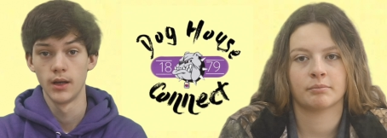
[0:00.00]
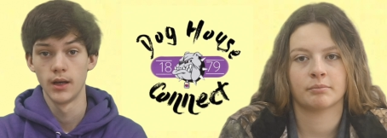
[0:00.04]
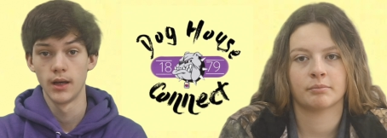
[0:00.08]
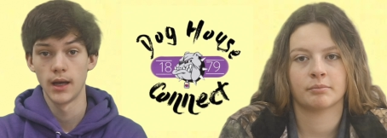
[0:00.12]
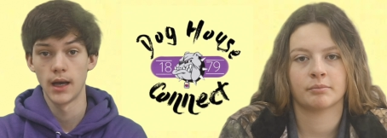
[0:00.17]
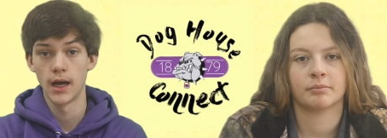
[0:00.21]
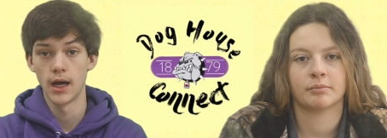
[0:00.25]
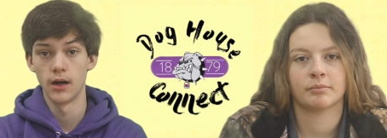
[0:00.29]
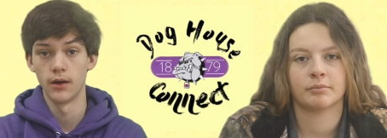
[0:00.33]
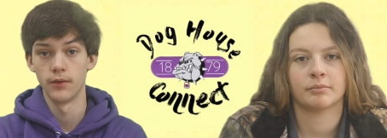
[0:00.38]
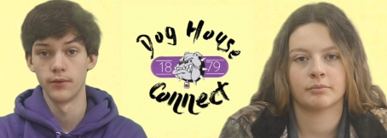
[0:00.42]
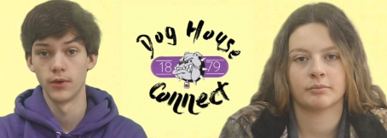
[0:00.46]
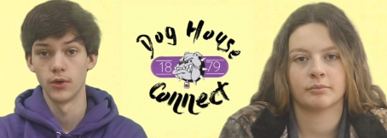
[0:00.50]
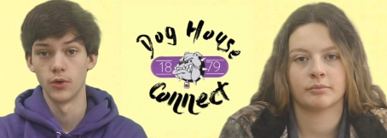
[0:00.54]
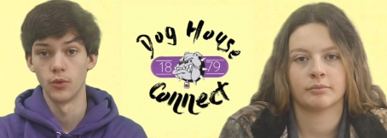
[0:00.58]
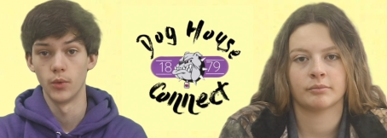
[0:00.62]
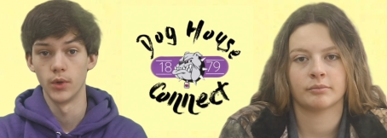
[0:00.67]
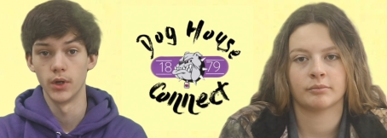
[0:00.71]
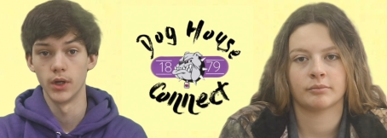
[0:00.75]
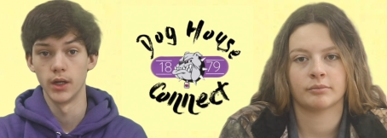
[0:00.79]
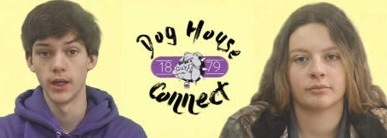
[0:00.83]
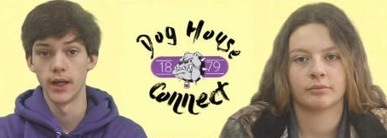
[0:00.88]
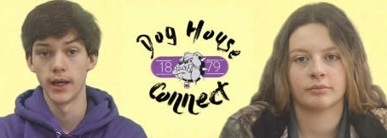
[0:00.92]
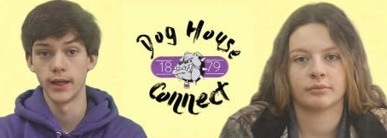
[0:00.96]
Speaker 1: However,
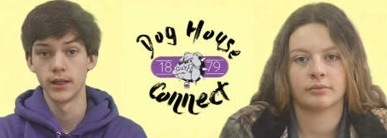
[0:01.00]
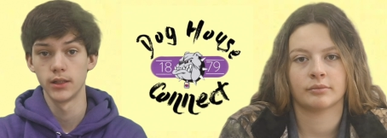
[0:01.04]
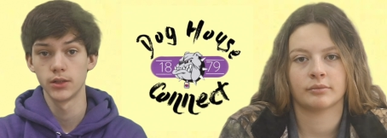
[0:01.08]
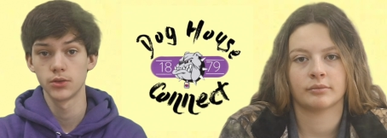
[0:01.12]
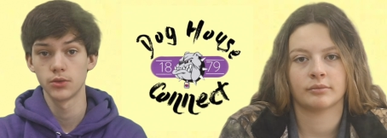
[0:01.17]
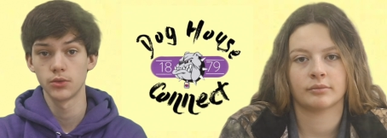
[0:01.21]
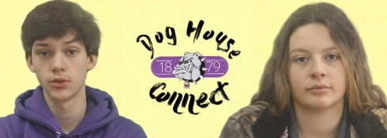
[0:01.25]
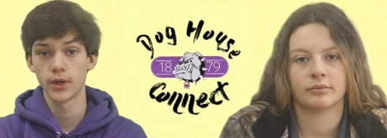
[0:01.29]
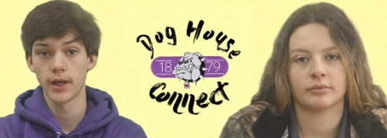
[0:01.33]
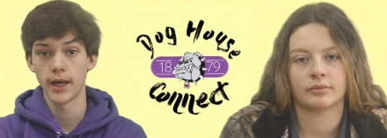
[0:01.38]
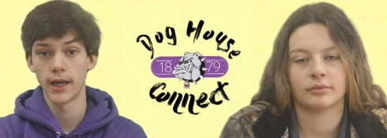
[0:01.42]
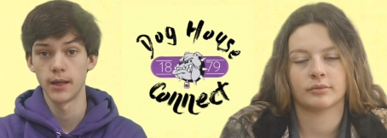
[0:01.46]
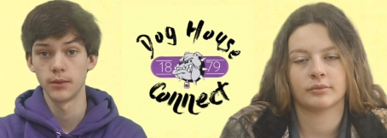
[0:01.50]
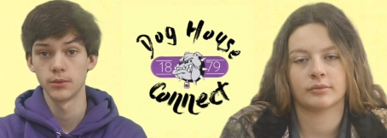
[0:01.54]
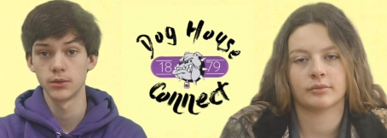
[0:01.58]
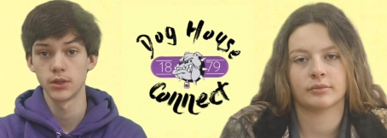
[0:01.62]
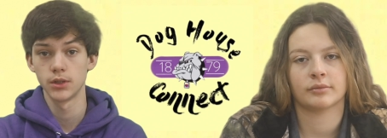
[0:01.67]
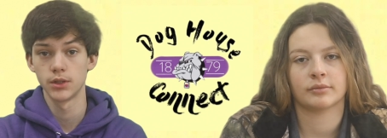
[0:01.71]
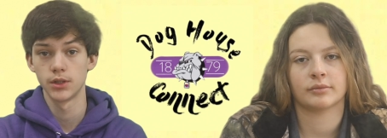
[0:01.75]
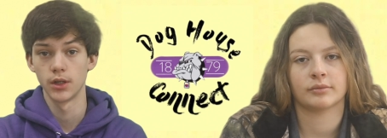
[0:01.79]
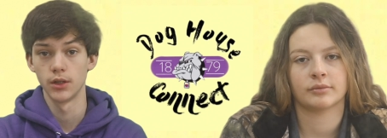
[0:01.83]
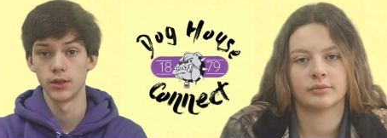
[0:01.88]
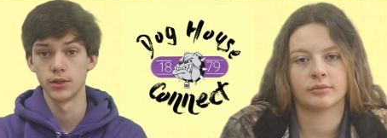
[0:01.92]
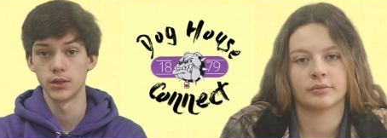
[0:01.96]
when an angel came to
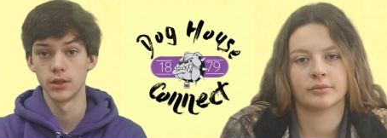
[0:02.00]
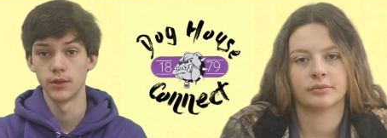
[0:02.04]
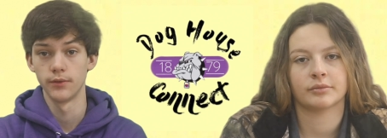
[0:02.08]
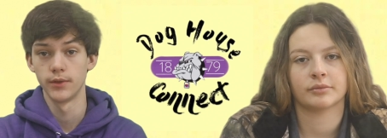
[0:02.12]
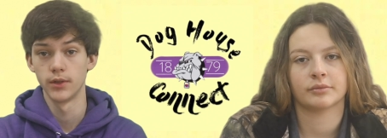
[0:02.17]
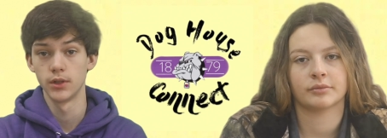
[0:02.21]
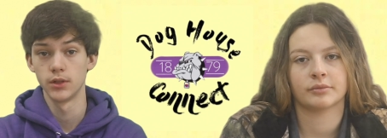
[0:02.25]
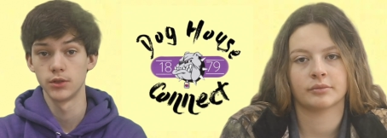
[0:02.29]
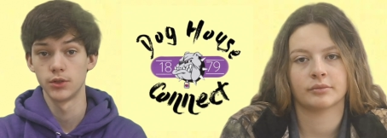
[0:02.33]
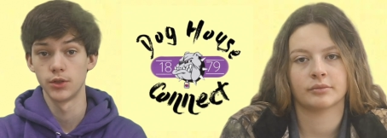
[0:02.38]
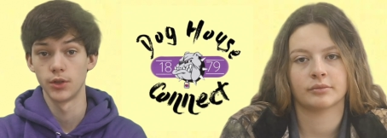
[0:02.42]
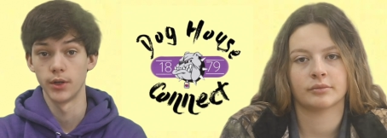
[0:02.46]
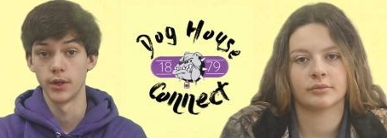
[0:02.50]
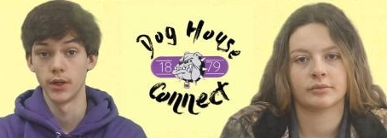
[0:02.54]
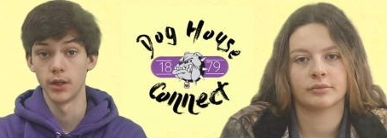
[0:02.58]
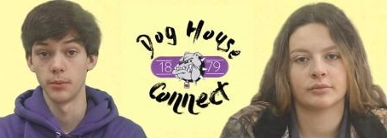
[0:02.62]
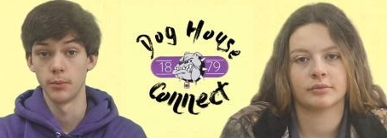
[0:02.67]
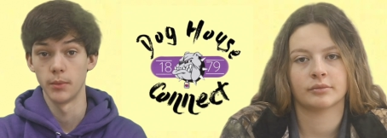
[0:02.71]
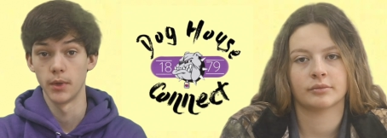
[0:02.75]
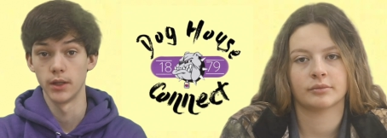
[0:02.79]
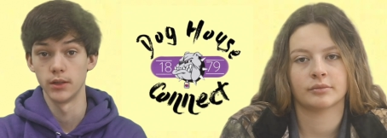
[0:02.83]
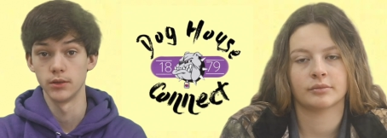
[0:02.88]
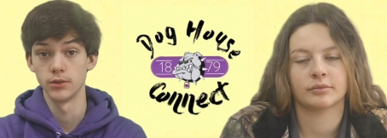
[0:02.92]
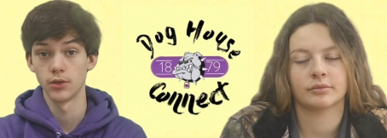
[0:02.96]
Joseph in a
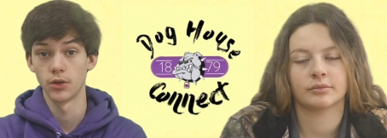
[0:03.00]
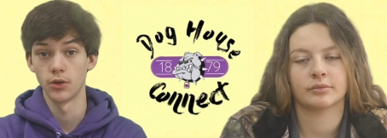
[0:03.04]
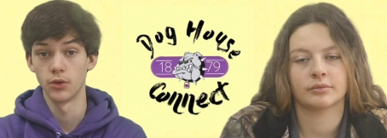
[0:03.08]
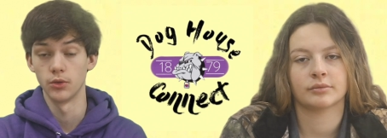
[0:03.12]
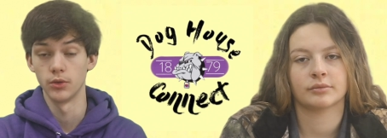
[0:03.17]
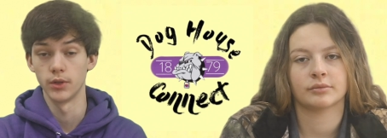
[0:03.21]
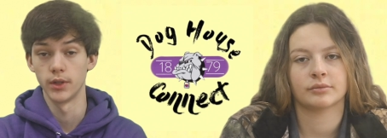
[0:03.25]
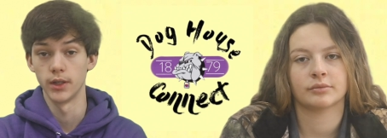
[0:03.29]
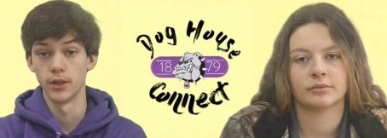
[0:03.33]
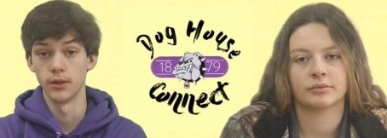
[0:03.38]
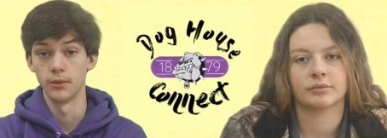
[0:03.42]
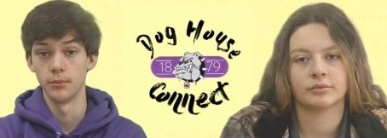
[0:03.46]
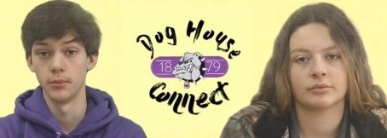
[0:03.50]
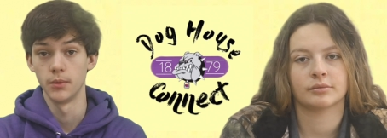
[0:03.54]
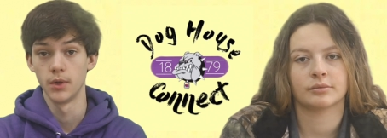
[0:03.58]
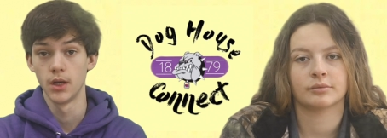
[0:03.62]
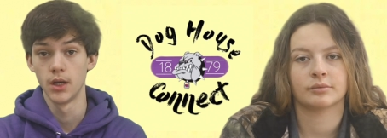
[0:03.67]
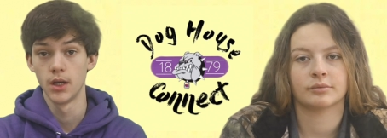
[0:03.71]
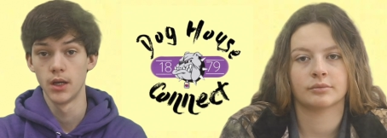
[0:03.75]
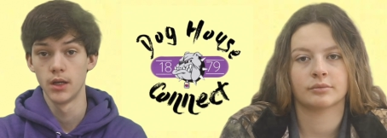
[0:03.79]
dream and told him,